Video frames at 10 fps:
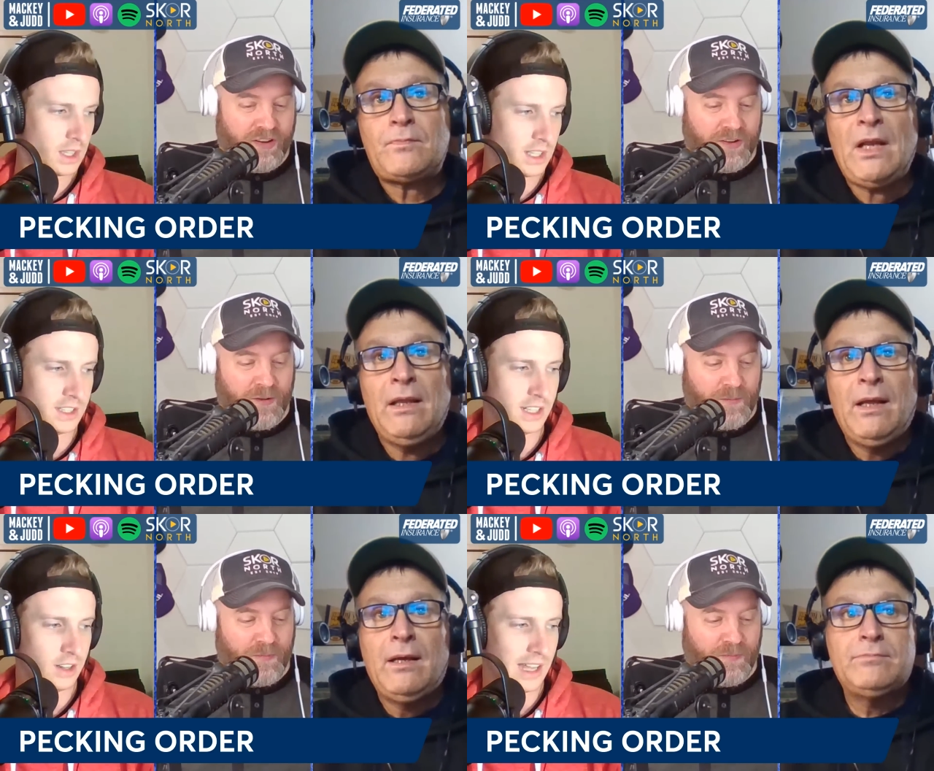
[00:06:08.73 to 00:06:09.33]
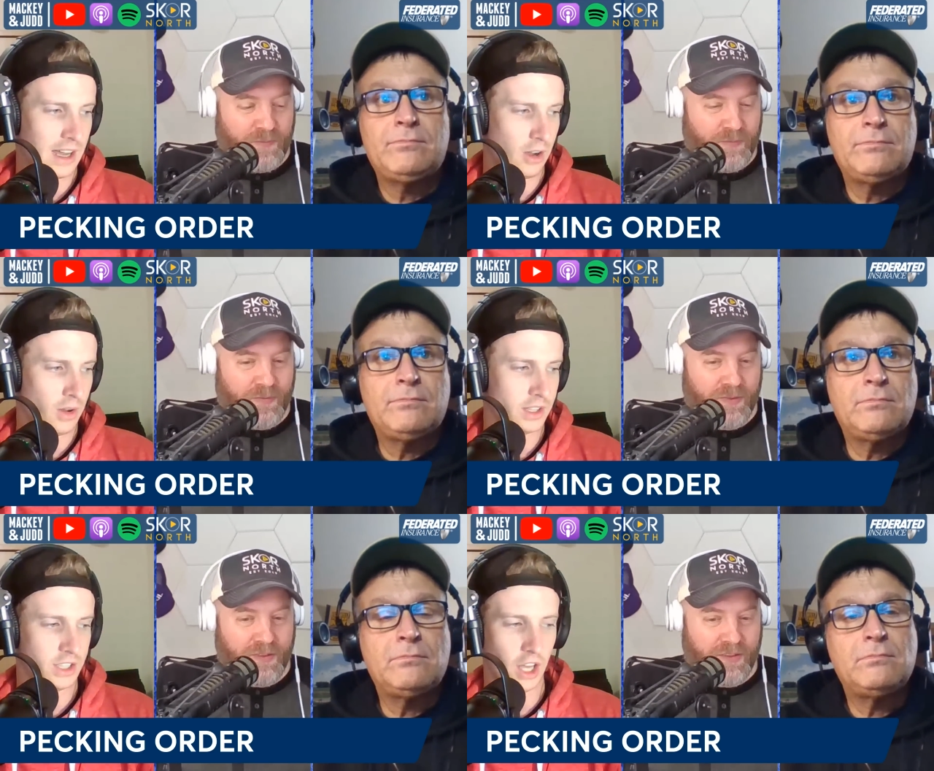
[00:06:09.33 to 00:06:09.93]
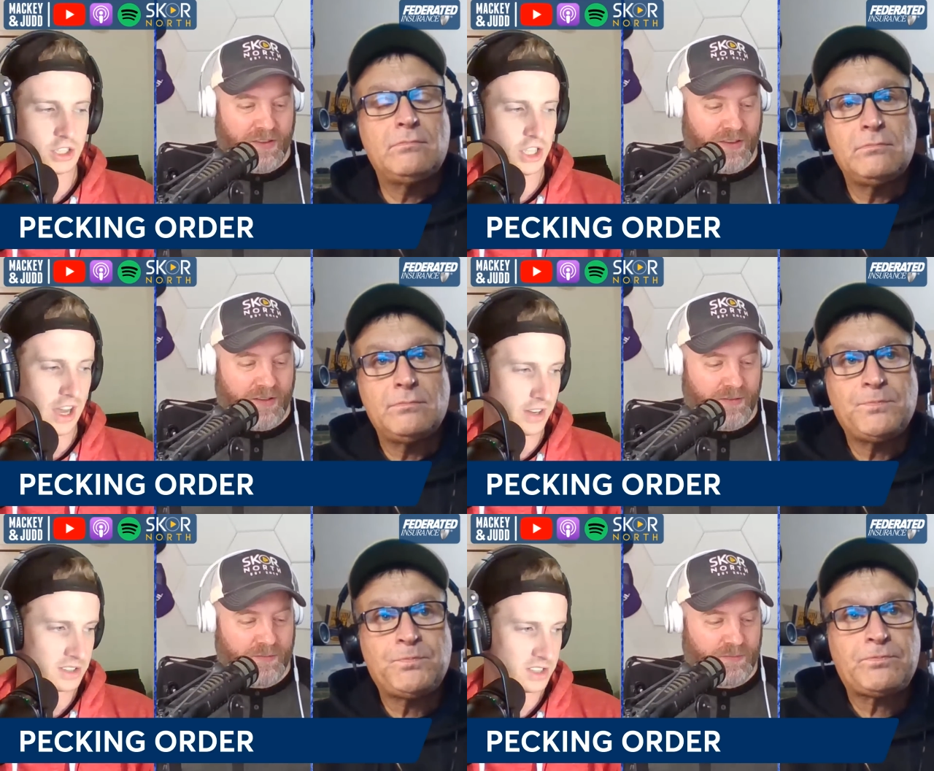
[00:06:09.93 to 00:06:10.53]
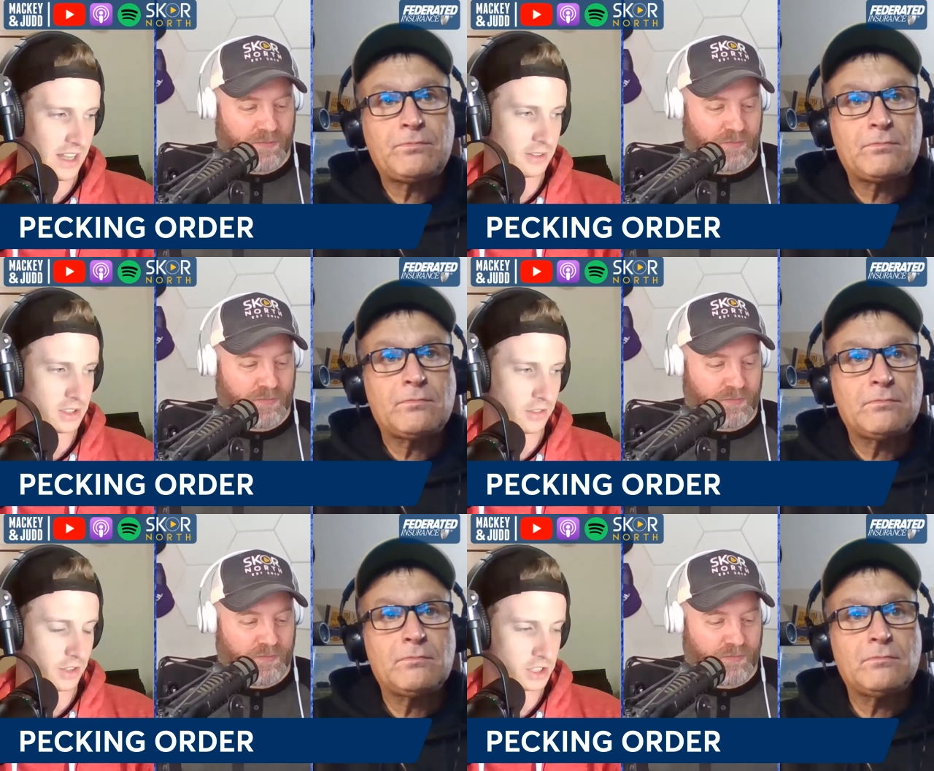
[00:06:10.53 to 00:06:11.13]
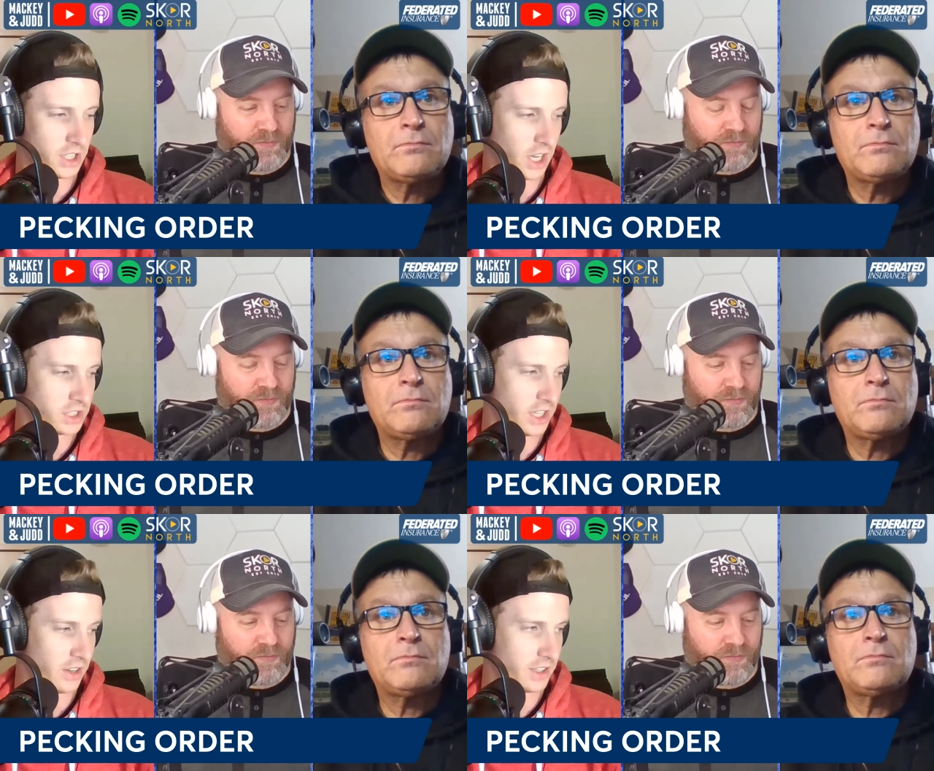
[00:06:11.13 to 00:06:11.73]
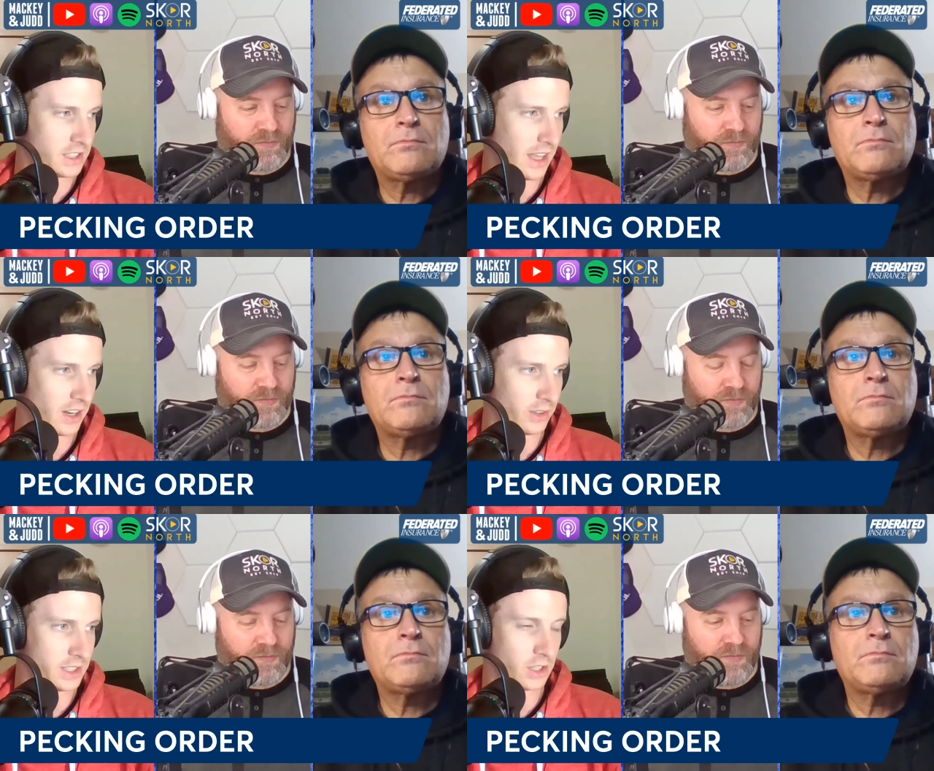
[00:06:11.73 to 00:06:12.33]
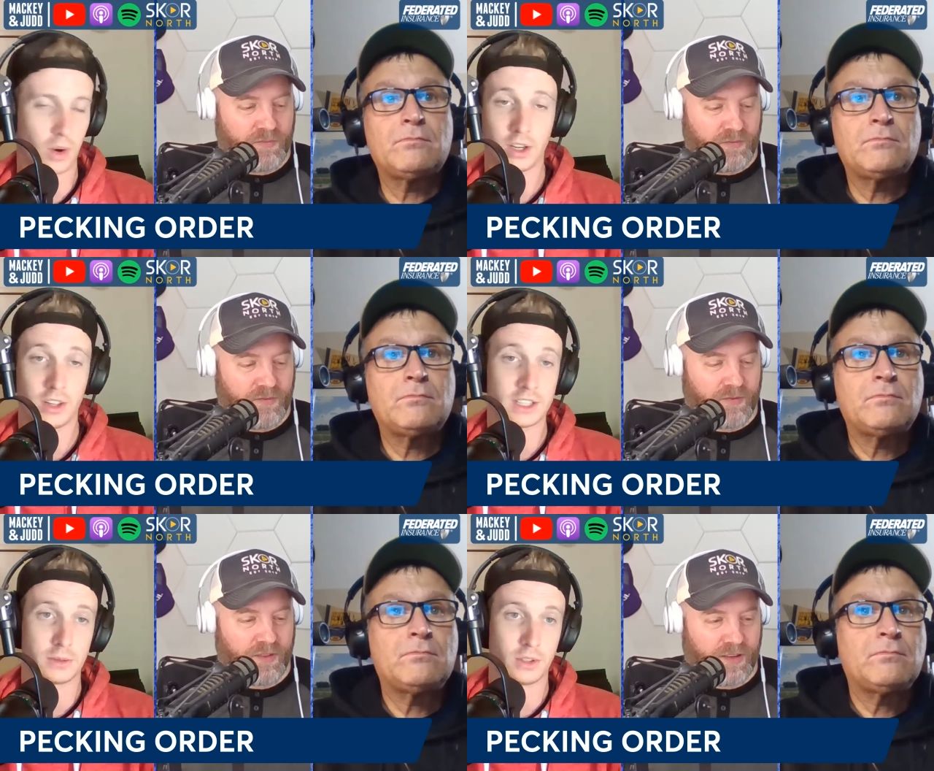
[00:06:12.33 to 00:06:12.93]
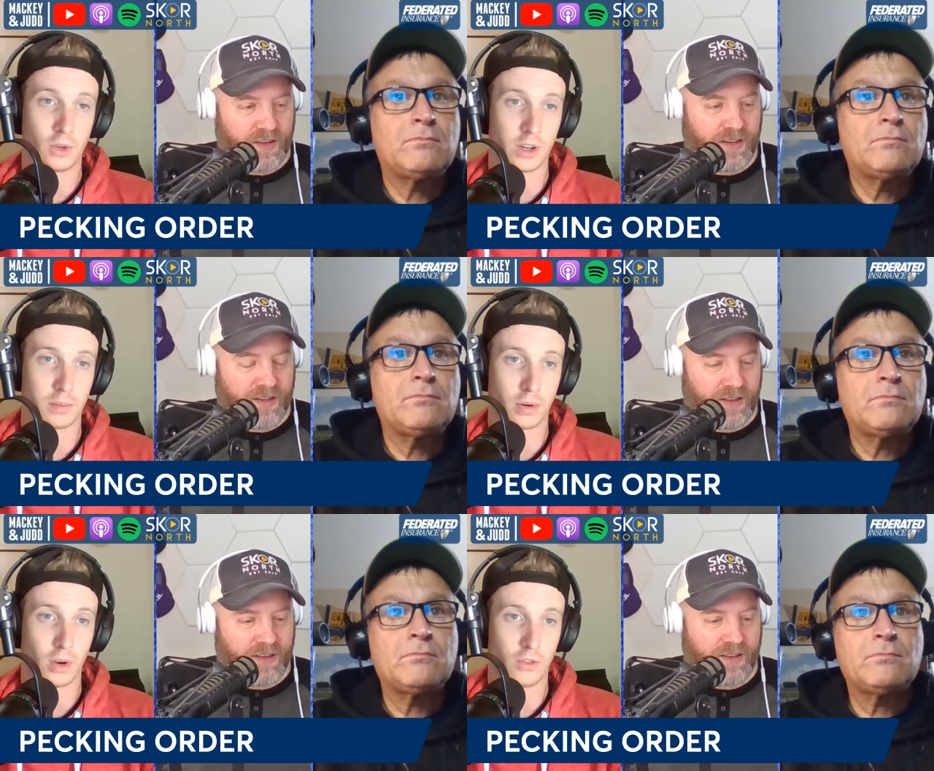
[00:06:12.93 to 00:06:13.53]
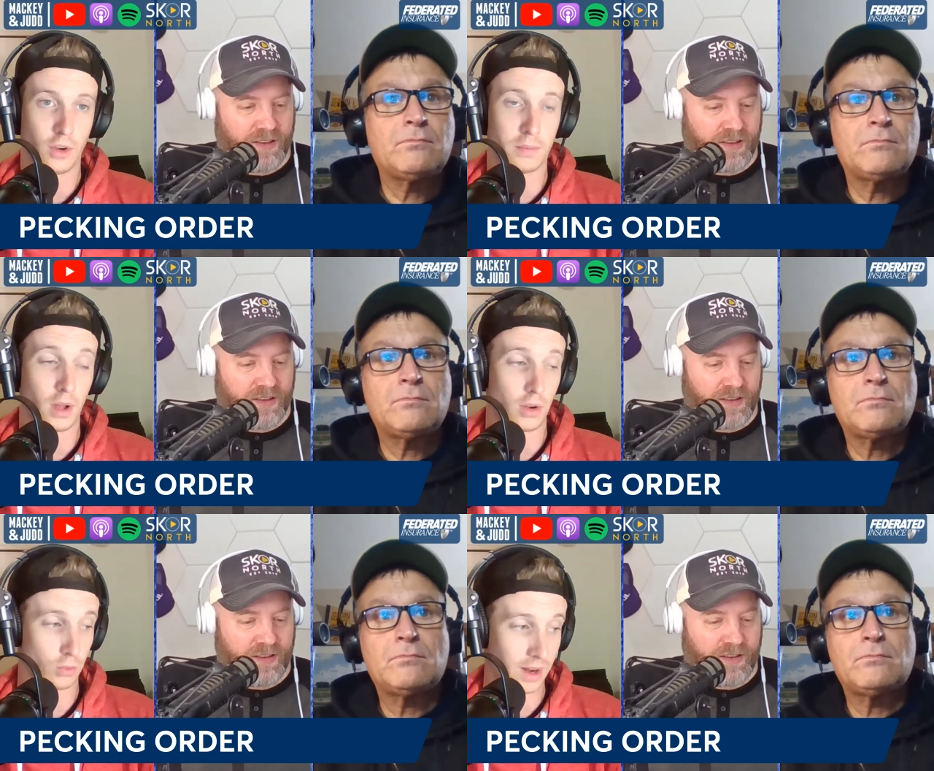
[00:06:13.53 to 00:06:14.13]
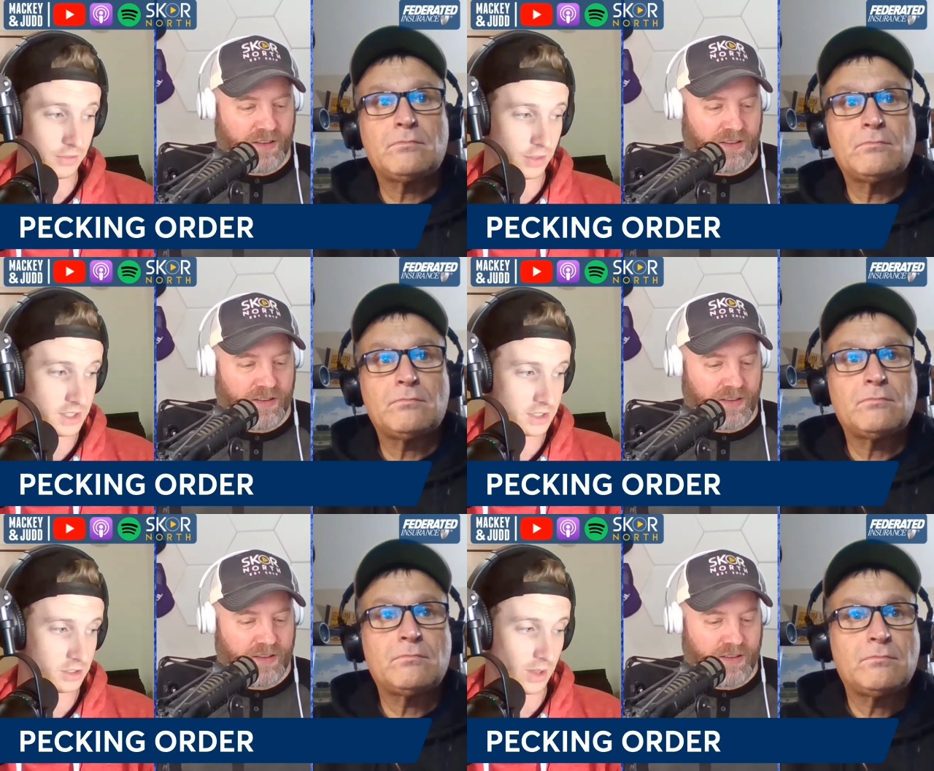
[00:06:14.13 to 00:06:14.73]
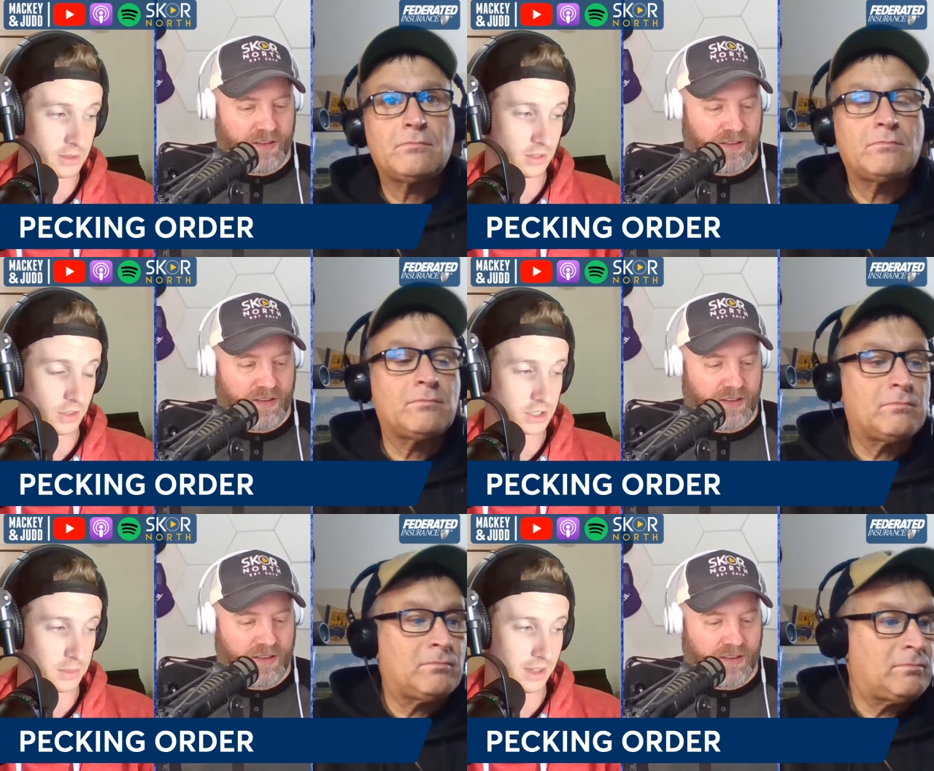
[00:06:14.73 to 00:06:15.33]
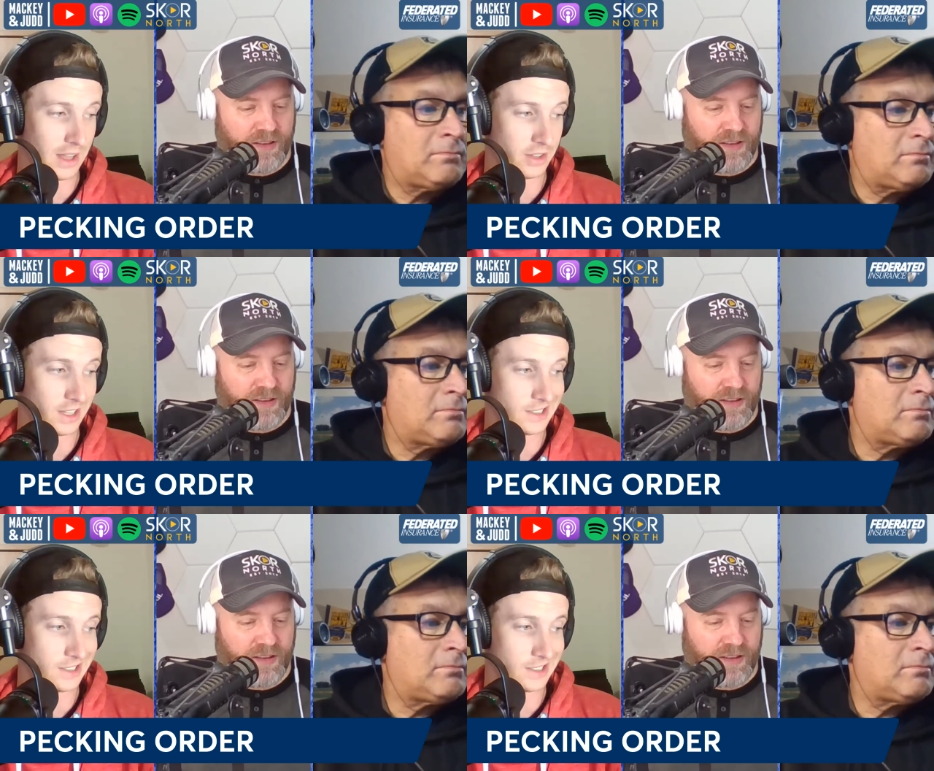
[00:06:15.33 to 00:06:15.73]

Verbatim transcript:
Speaker 1: He did allow a touchdown yesterday. That was the first touchdown he's allowed, at least according to this is according to Pro Football Reference. So that was the first time he allowed a